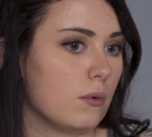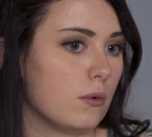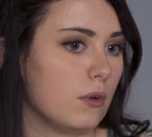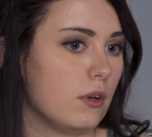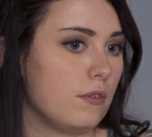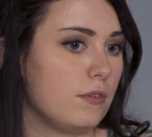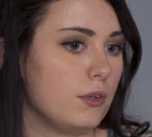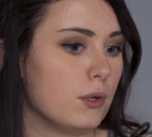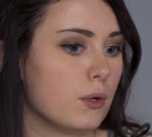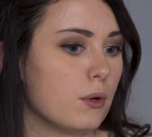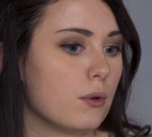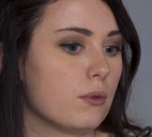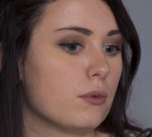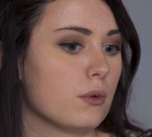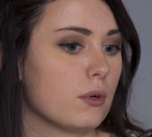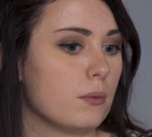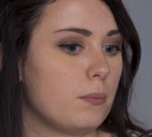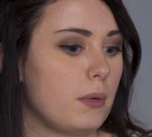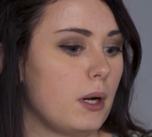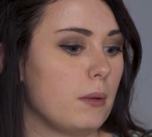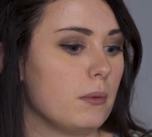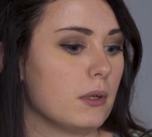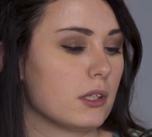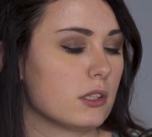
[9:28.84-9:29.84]
if you go through a
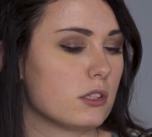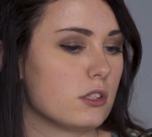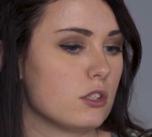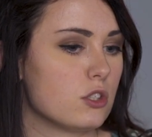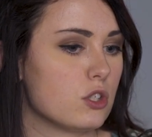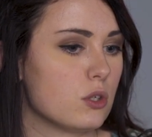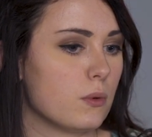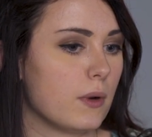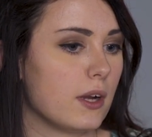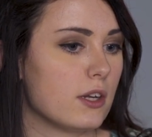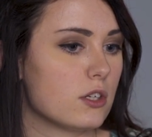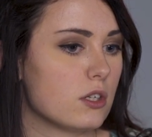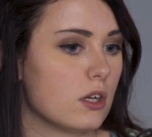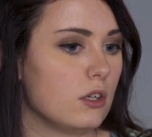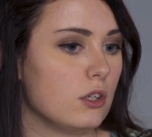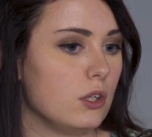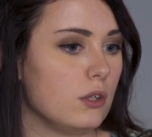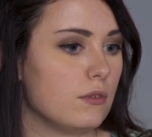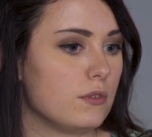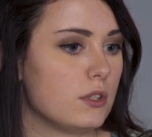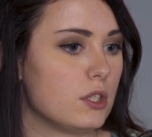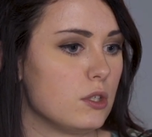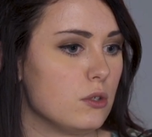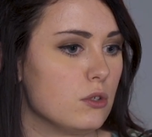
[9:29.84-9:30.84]
public situation,
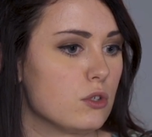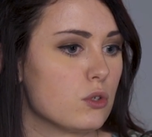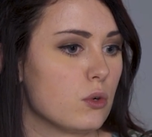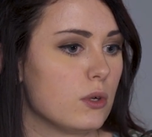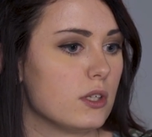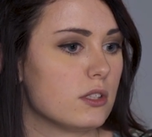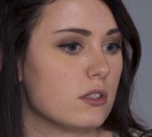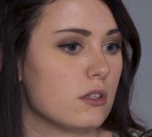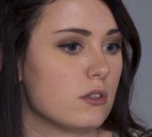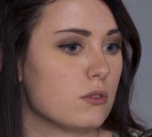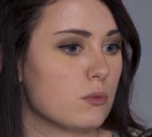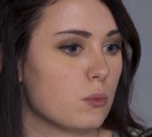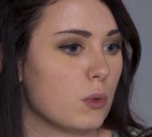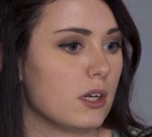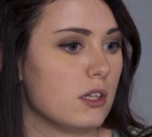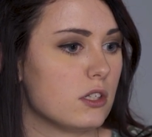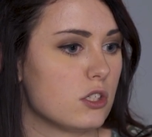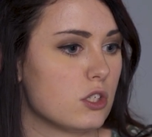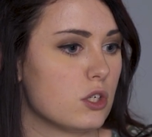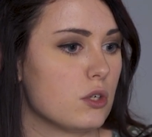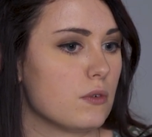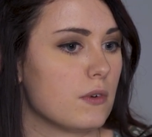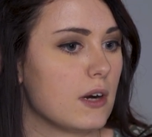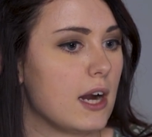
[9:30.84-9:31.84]
you have two choices. One
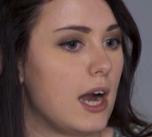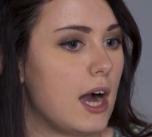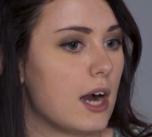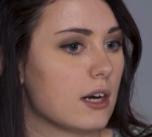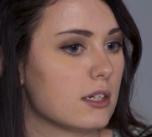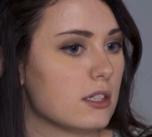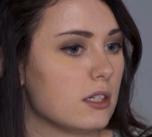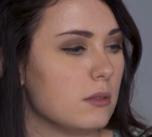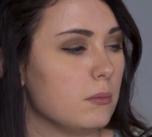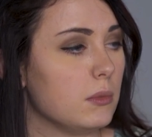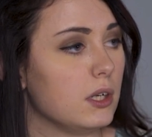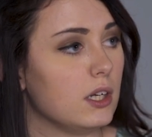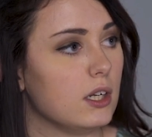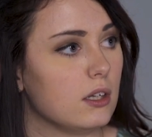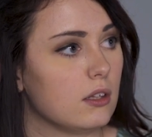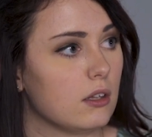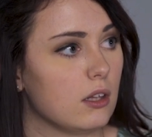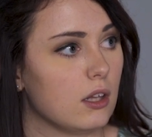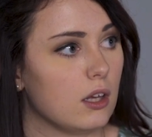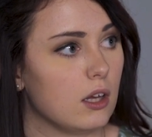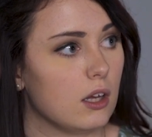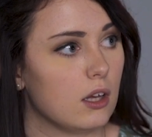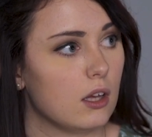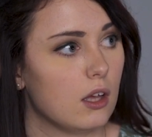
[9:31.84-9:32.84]
is to react
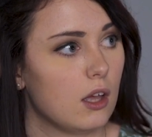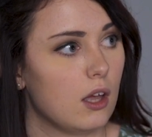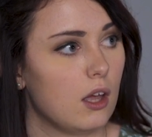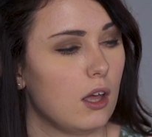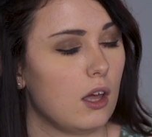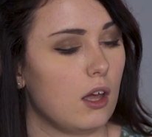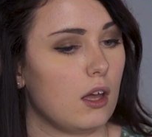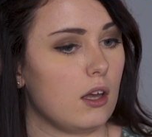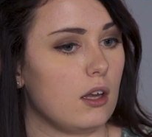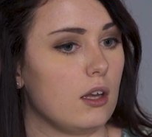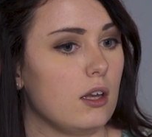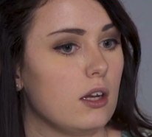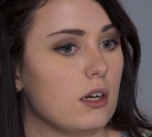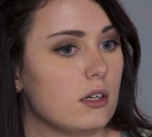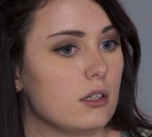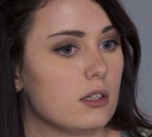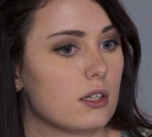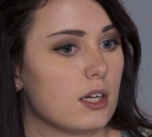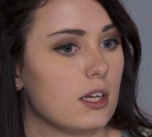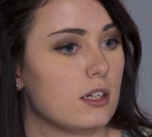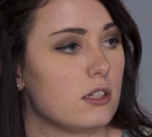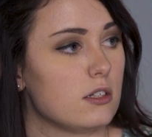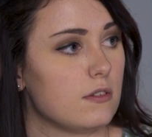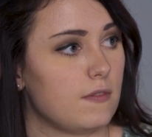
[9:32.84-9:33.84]
immediately
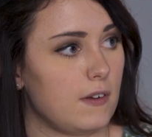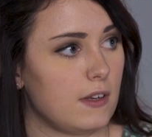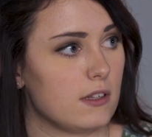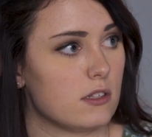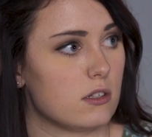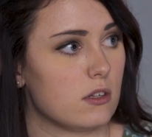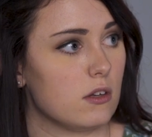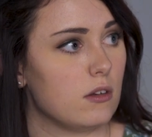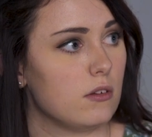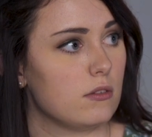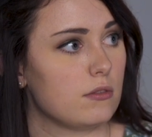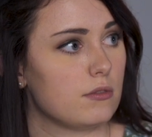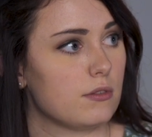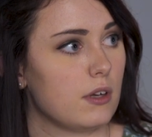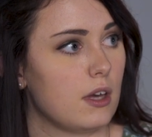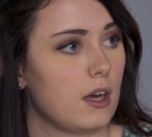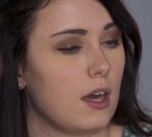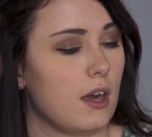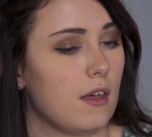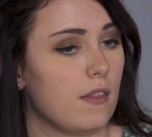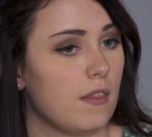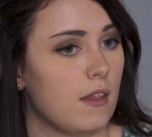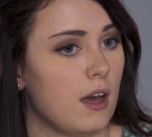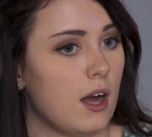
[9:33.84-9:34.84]
and get defensive,
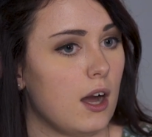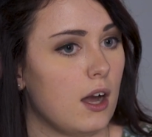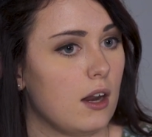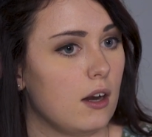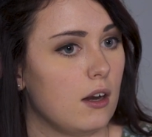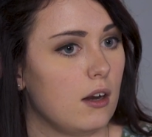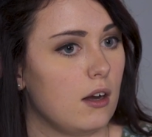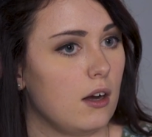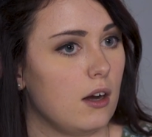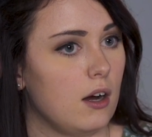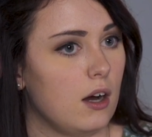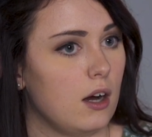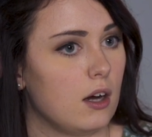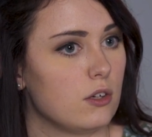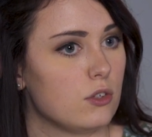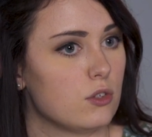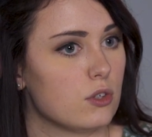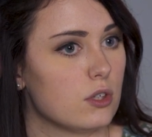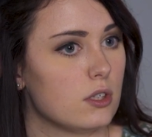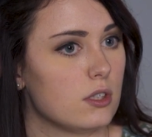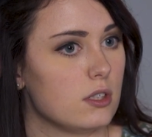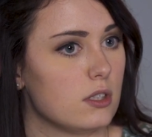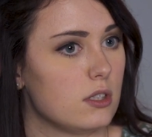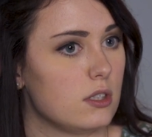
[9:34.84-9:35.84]
and that
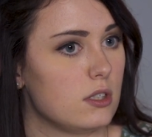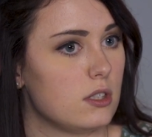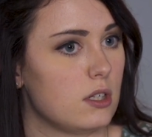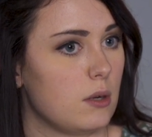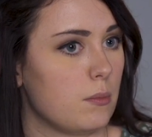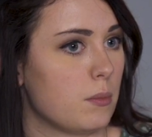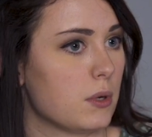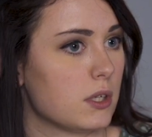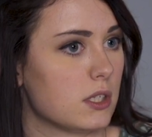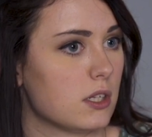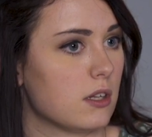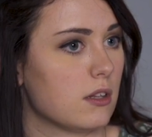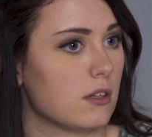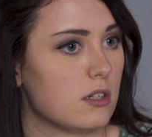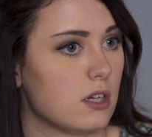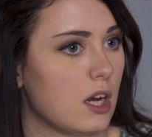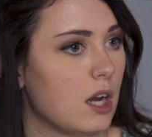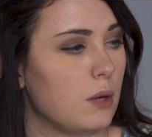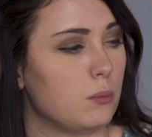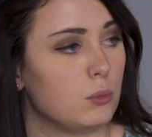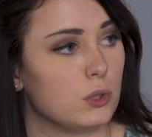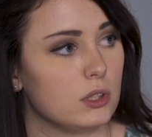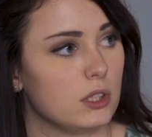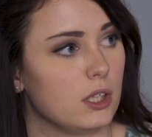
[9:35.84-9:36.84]
110% of the
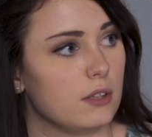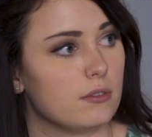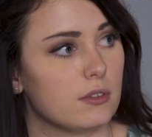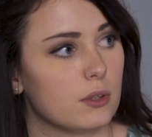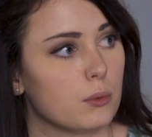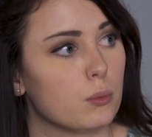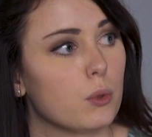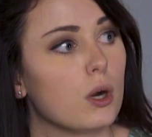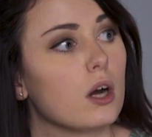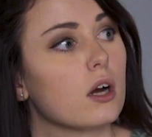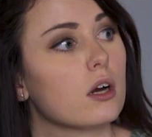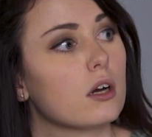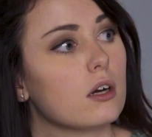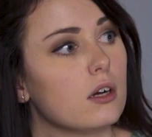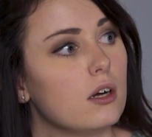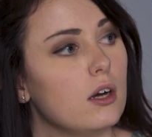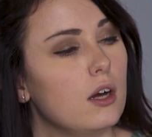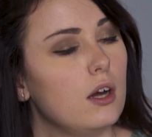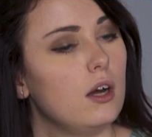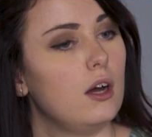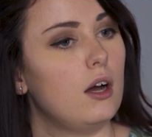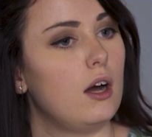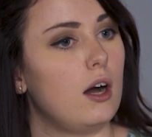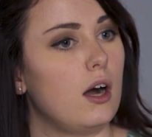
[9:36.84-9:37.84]
time will never work.
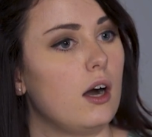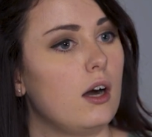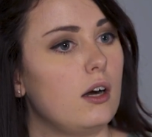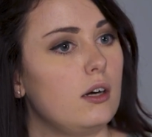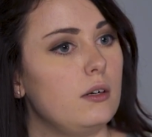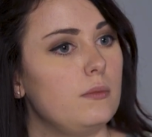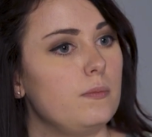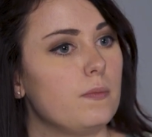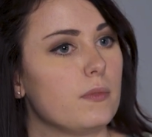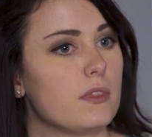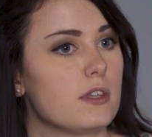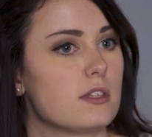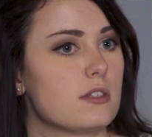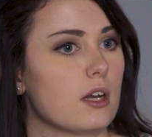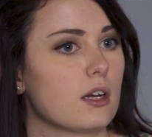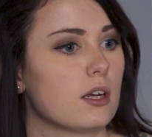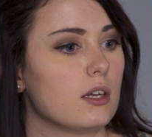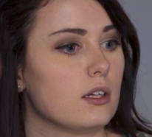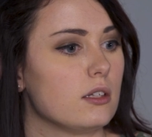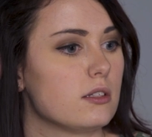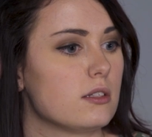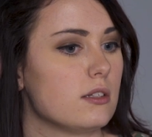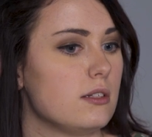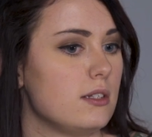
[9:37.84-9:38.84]
The
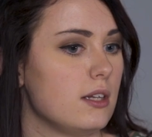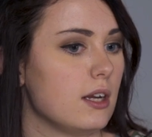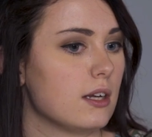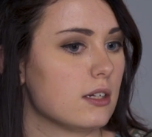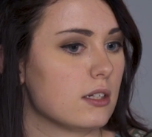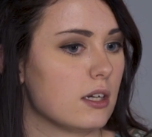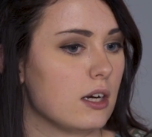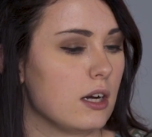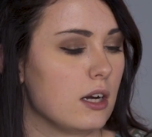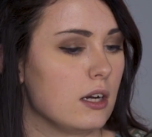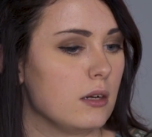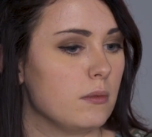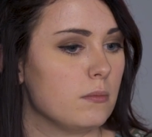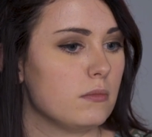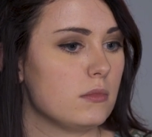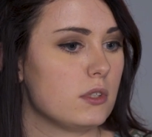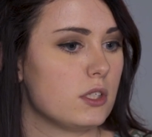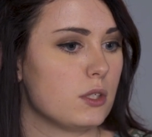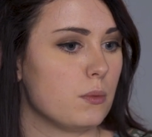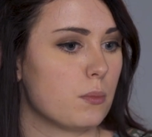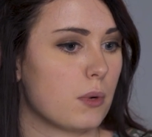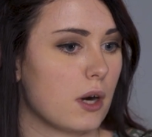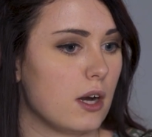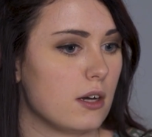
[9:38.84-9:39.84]
second is to take time
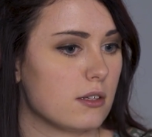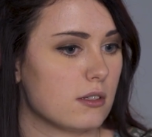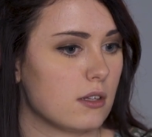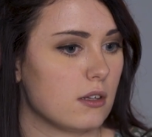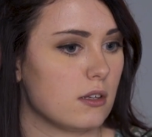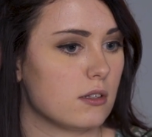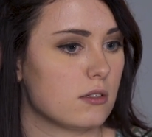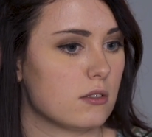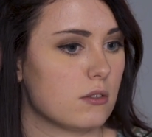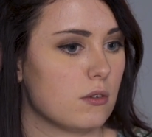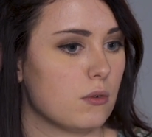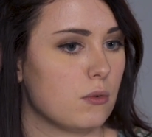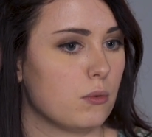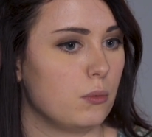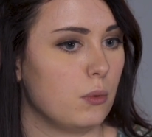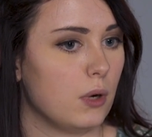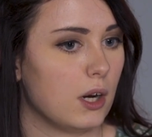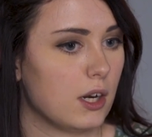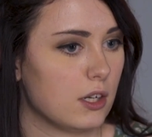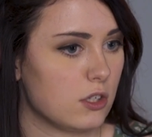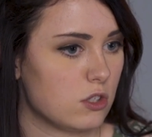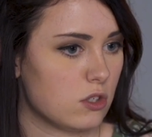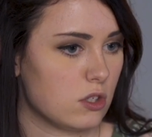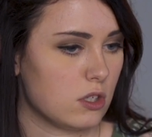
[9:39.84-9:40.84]
to process
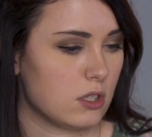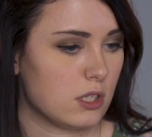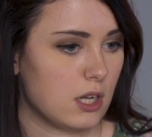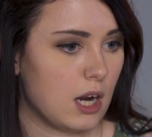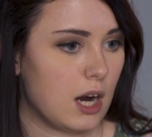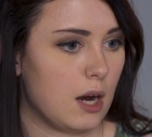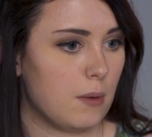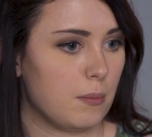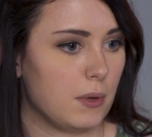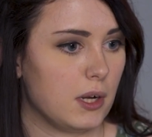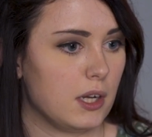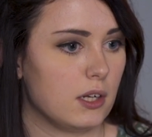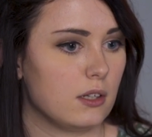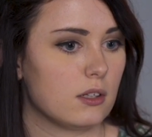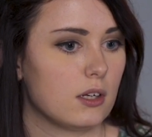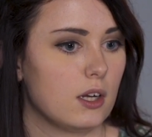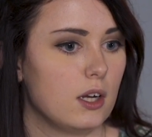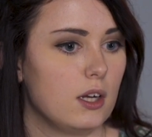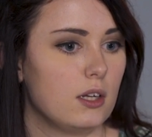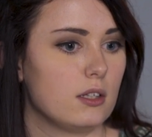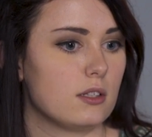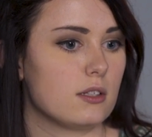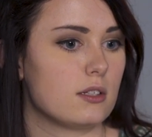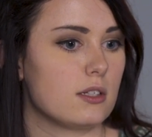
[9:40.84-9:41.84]
what has just happened,
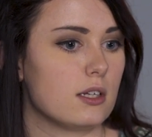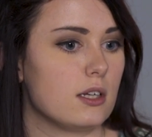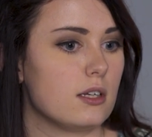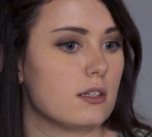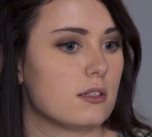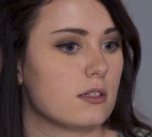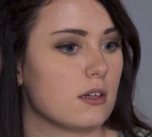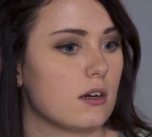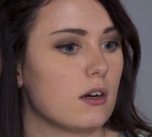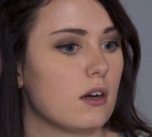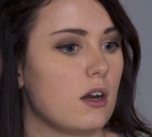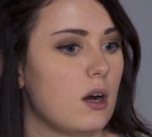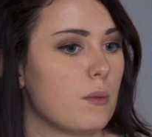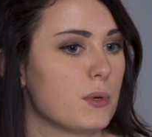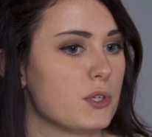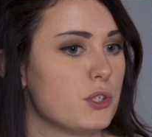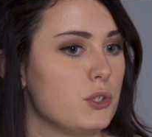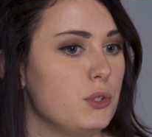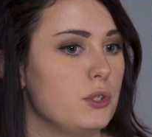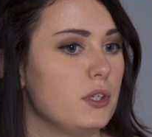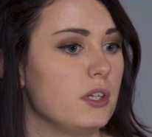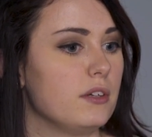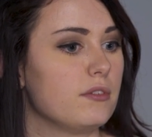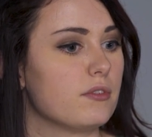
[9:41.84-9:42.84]
to see, is there an
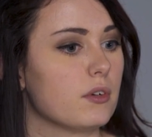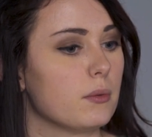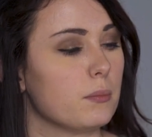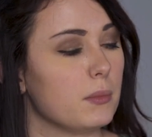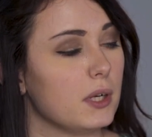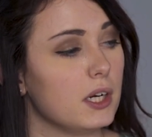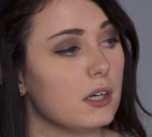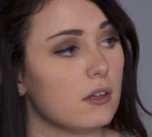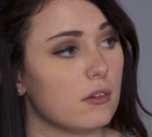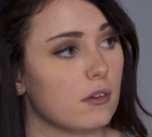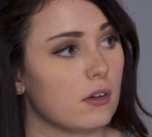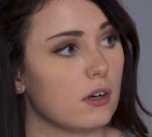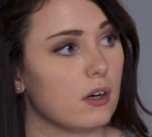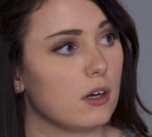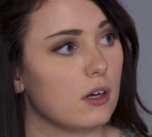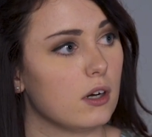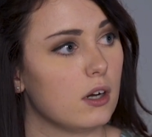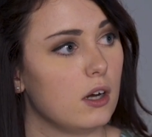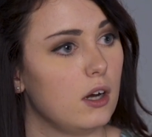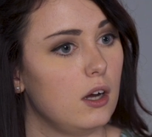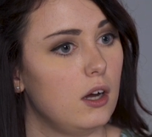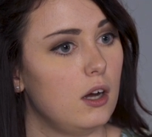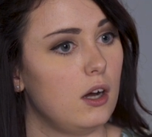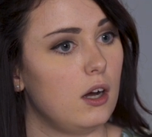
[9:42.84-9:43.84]
opportunity for me to
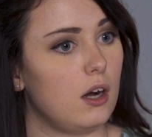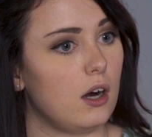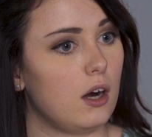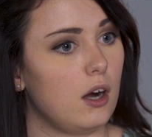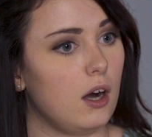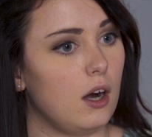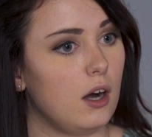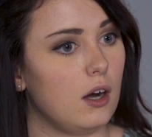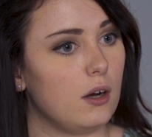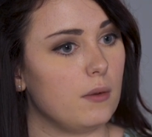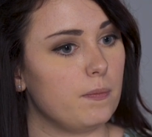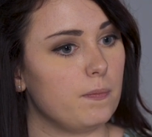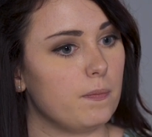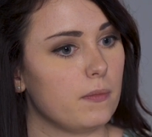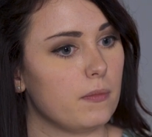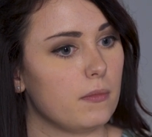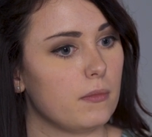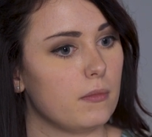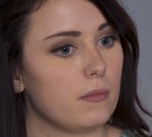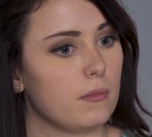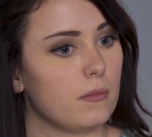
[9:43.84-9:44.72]
learn, and